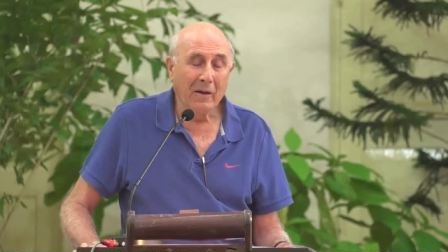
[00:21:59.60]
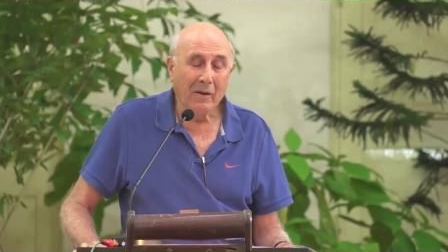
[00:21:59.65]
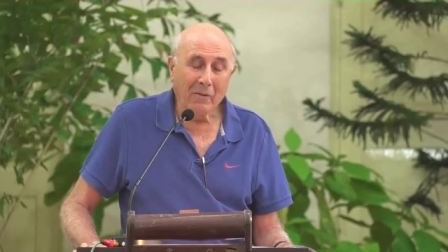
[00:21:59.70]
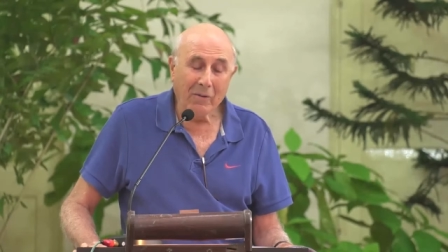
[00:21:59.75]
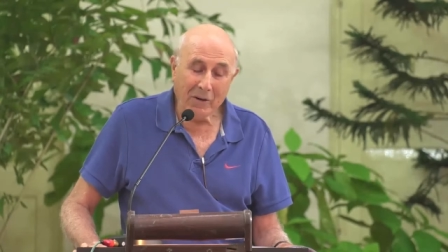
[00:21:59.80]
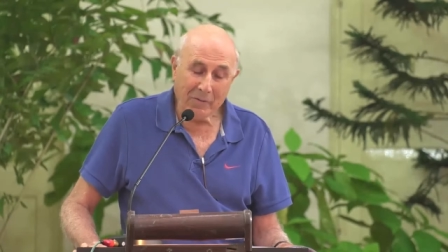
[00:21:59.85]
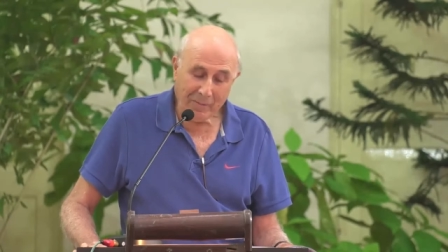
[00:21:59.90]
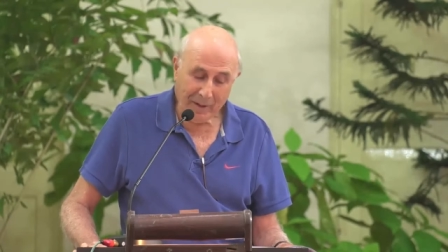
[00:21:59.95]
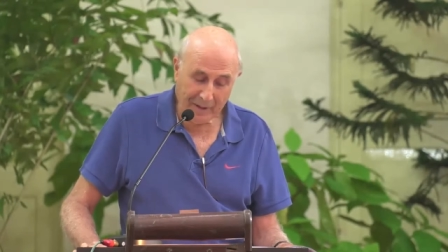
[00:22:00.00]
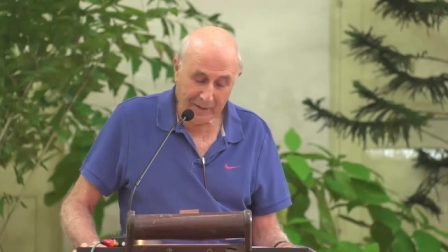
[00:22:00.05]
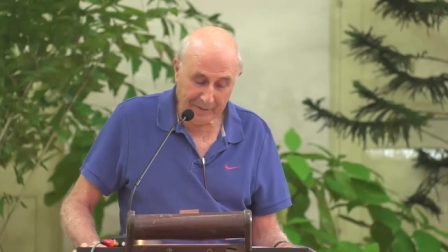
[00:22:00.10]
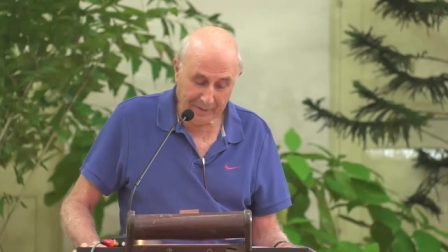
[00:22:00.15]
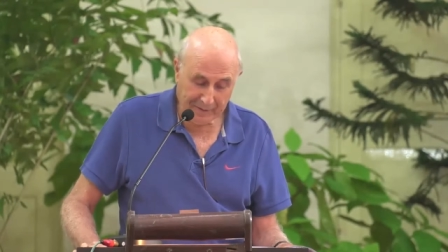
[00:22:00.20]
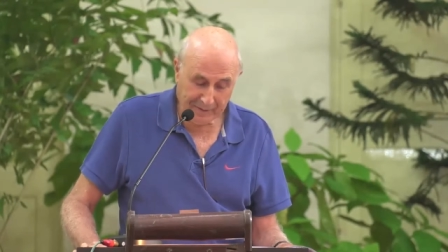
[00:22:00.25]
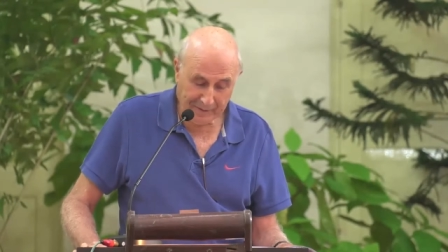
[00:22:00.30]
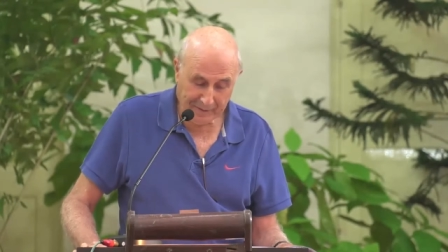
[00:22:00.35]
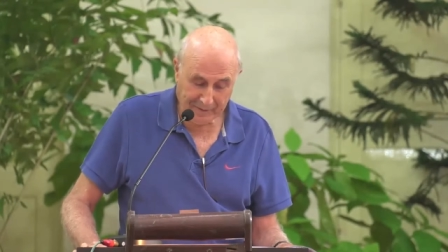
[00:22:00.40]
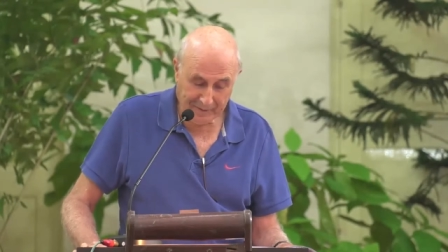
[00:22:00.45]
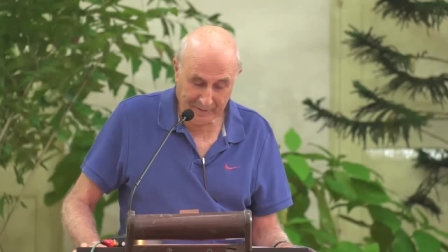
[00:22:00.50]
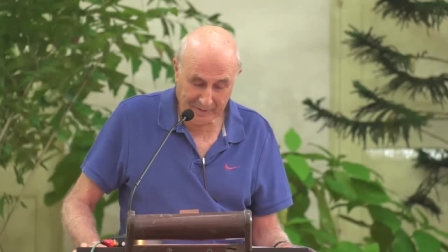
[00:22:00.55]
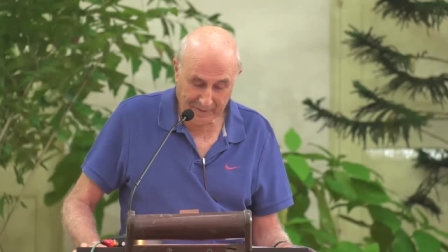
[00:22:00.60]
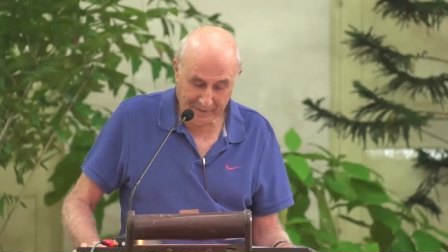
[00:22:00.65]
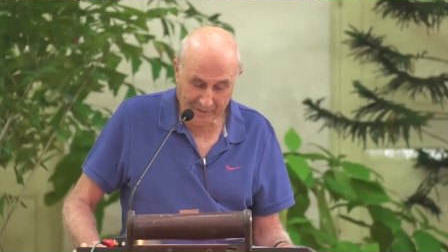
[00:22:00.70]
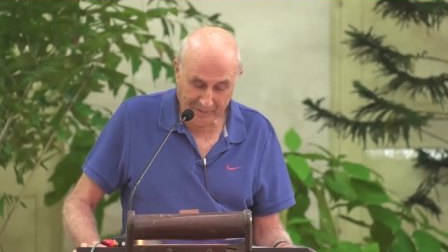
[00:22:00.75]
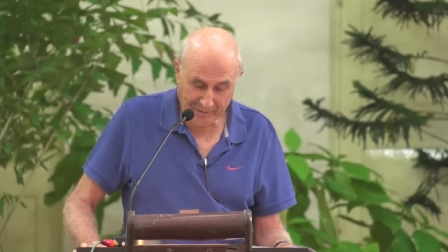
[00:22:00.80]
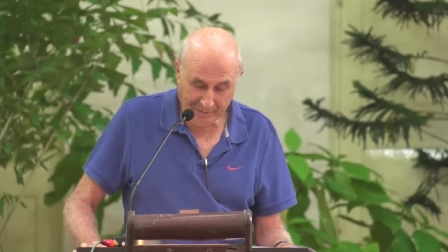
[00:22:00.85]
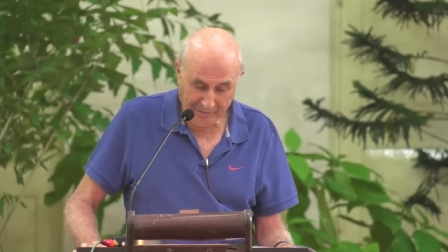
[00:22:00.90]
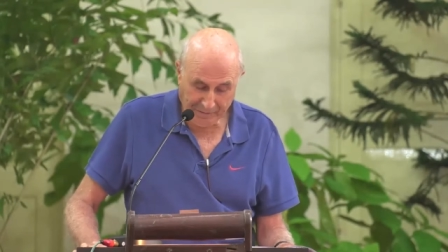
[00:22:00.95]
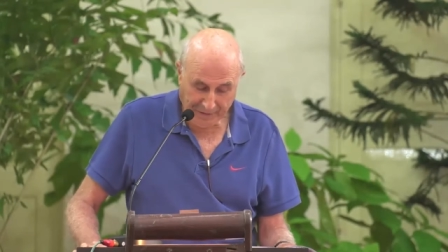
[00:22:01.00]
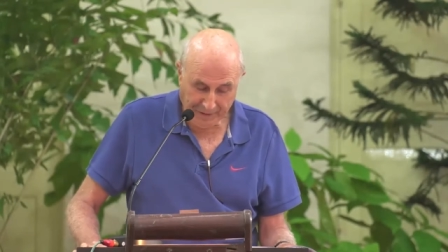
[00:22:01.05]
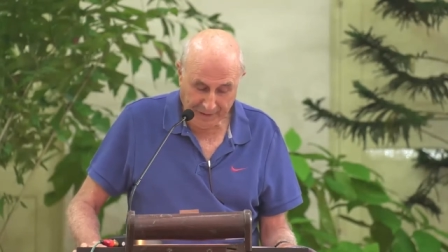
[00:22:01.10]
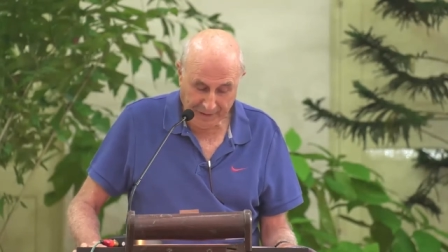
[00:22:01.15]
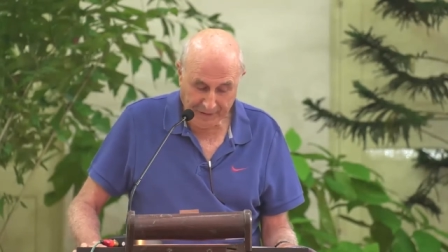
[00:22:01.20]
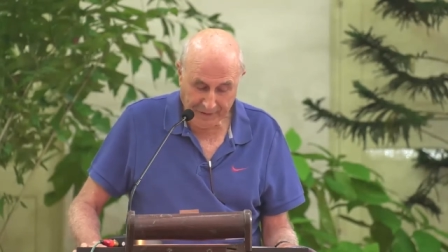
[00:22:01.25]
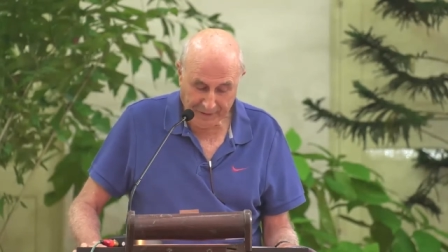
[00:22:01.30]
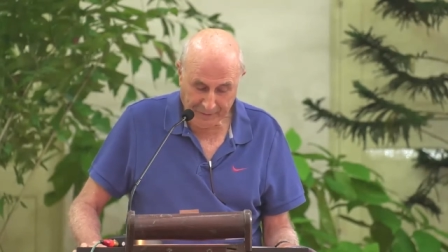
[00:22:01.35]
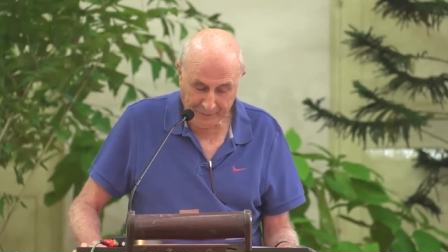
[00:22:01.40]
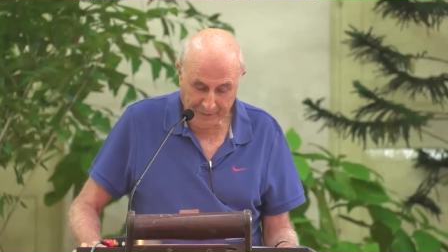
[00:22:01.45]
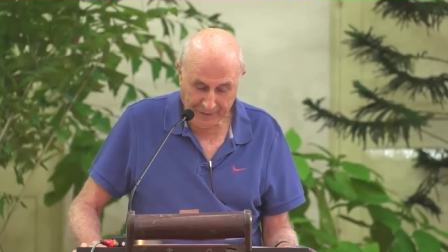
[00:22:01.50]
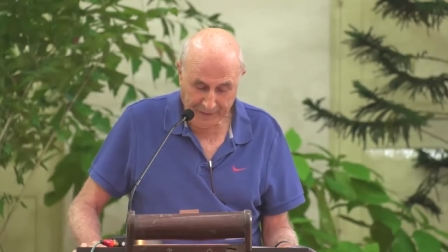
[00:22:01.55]
We must
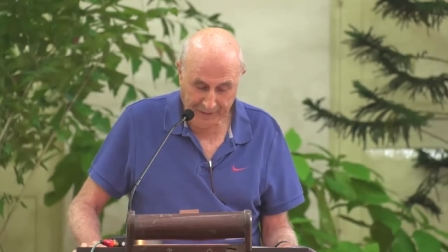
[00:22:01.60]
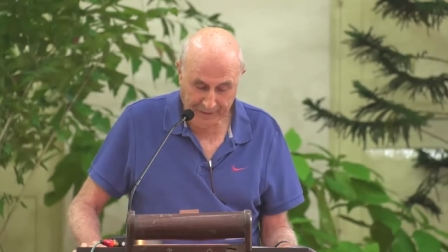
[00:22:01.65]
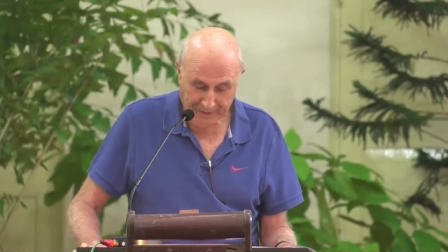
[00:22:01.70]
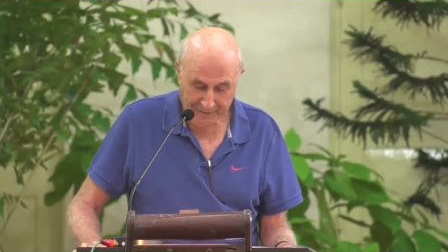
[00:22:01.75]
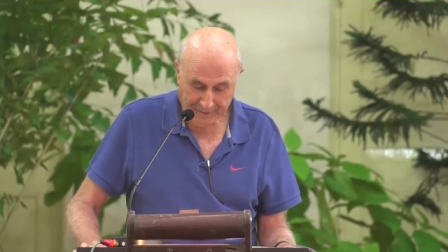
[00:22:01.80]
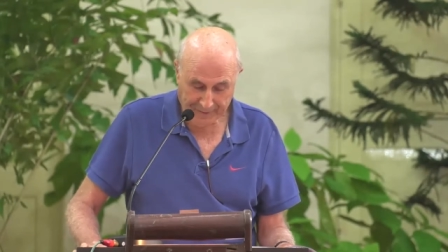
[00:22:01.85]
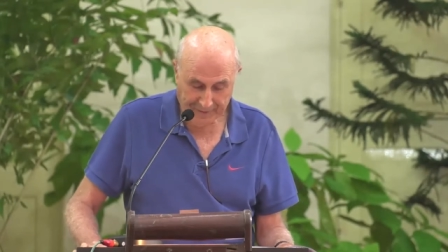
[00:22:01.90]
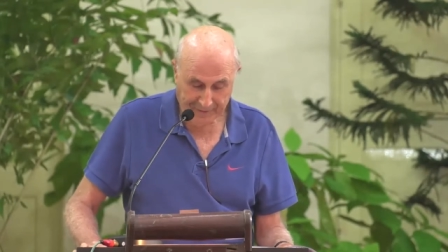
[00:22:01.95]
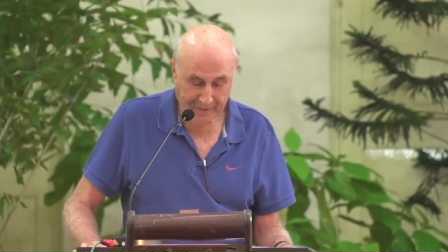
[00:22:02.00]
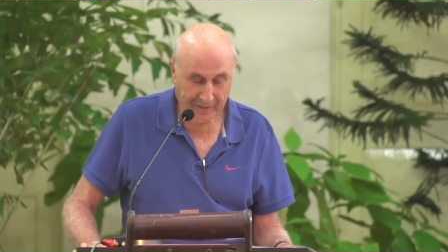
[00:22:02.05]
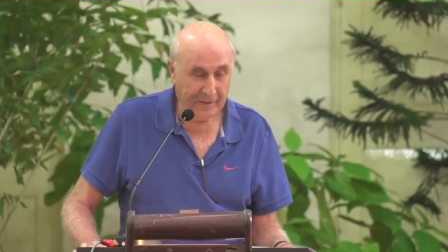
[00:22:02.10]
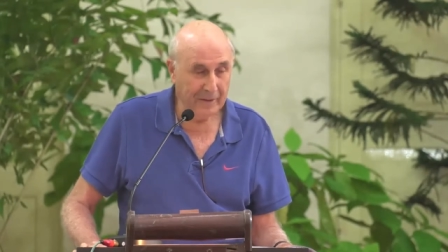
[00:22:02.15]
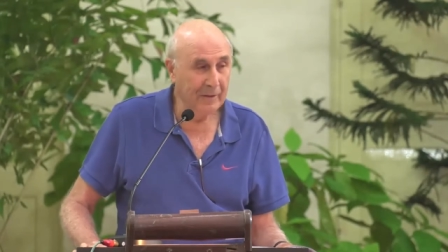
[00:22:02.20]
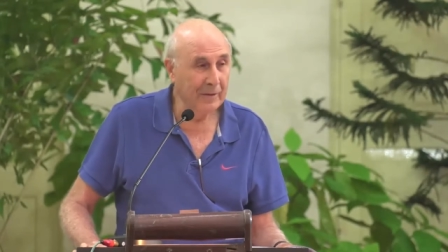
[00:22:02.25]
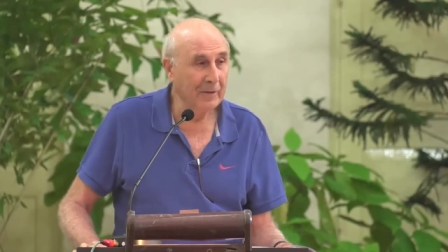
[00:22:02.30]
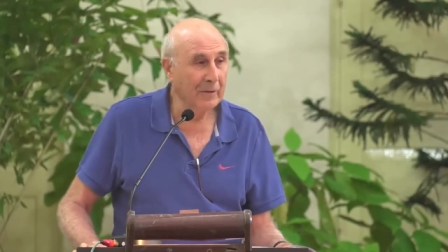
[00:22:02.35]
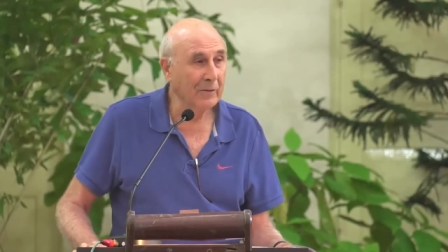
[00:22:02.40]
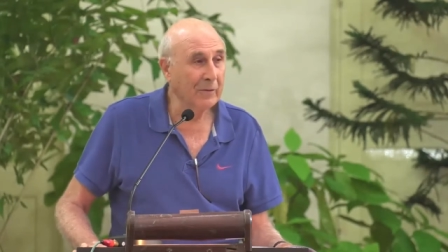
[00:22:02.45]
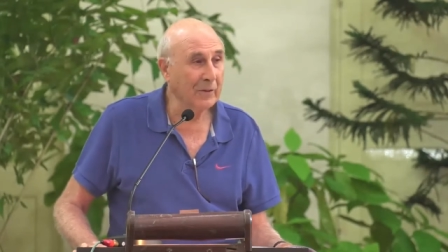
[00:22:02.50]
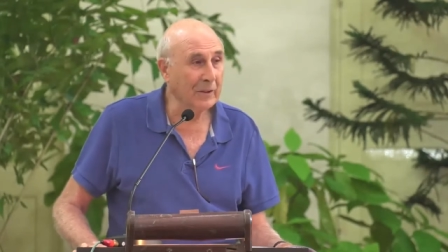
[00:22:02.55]
find ways to